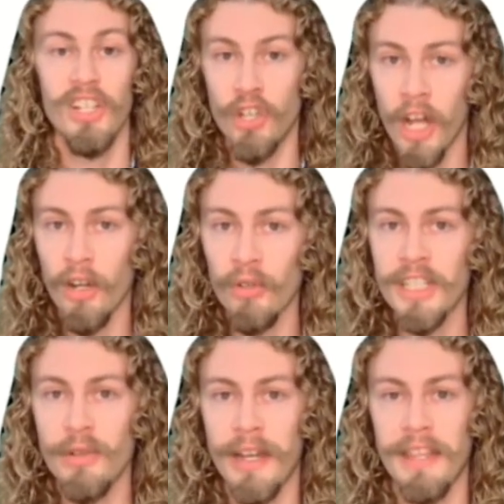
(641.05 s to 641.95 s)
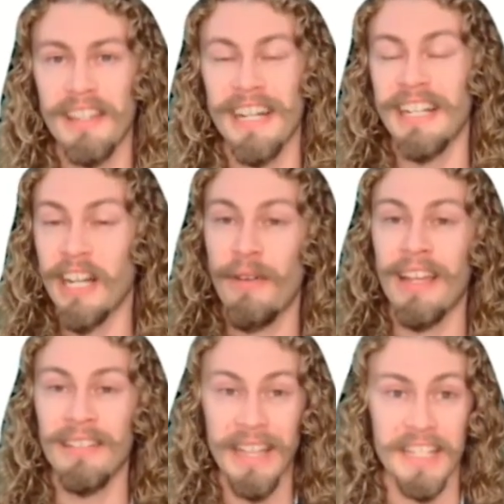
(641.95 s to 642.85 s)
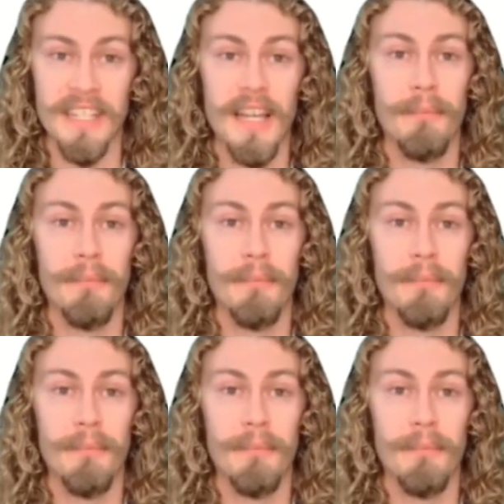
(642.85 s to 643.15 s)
Not only do I think that identifying links